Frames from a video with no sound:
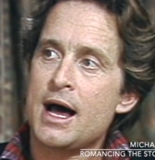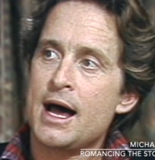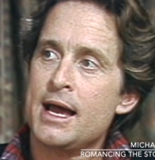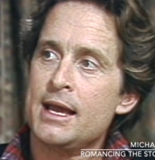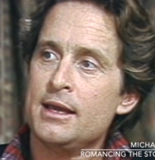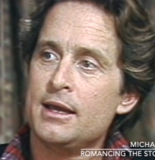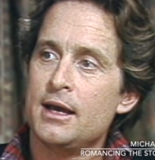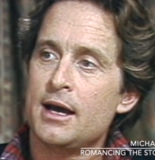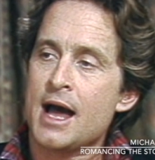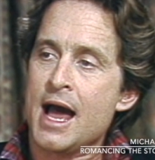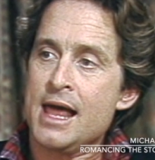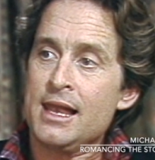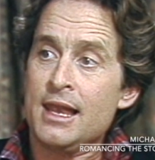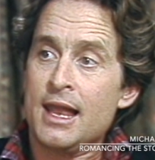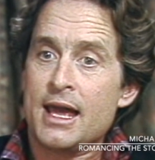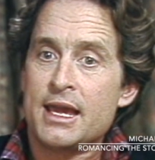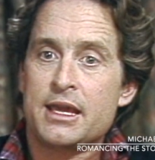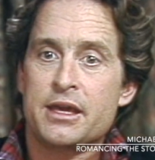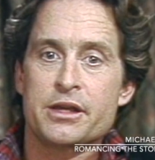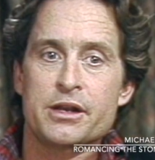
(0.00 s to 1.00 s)
I
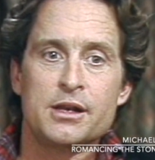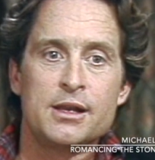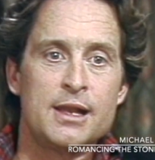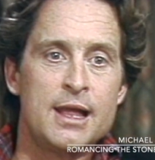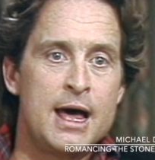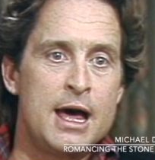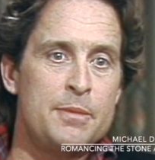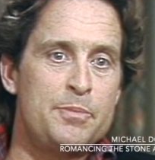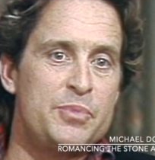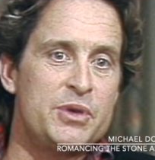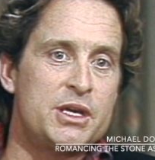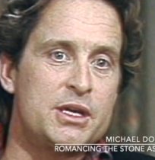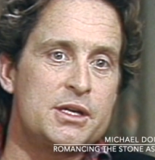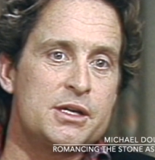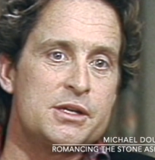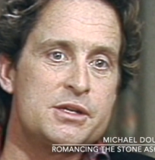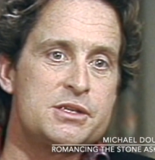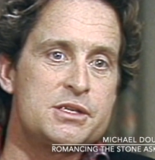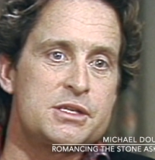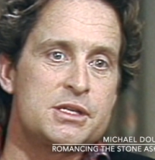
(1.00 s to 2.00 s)
like it a lot
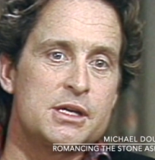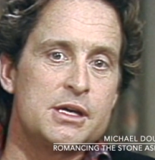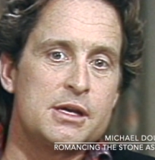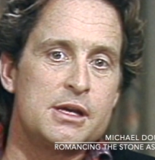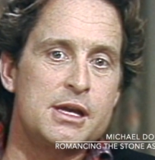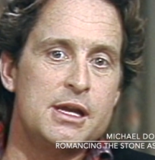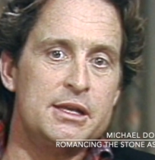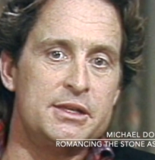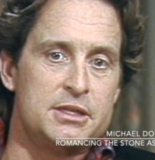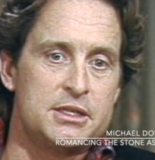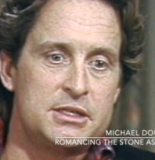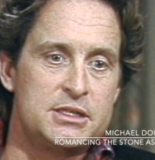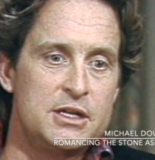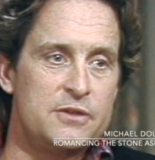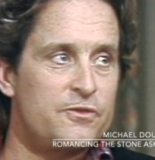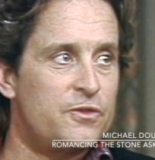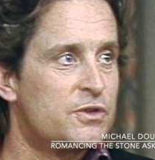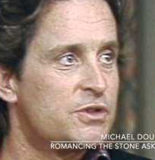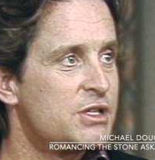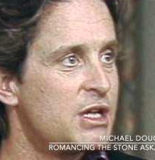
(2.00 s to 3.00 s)
because it's a
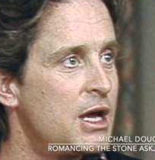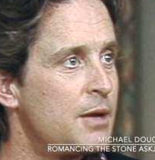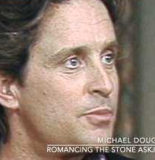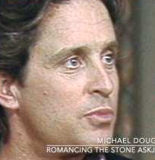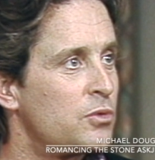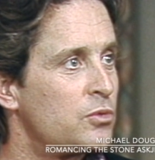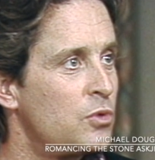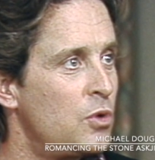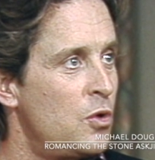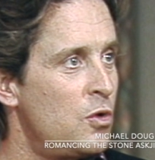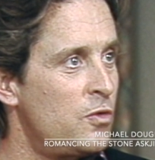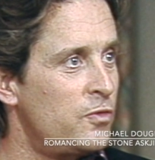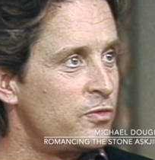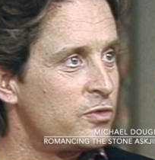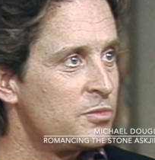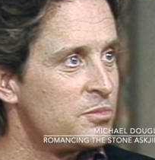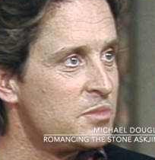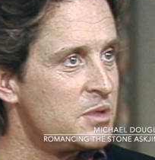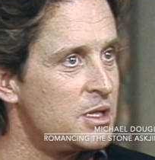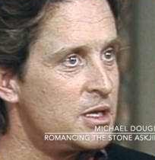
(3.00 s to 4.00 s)
different type of role
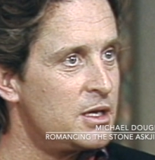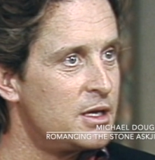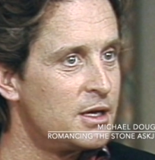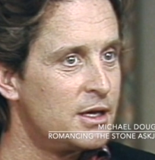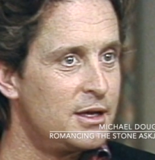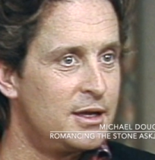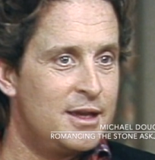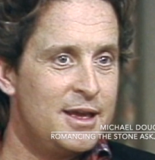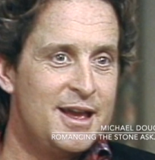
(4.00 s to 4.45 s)
for me.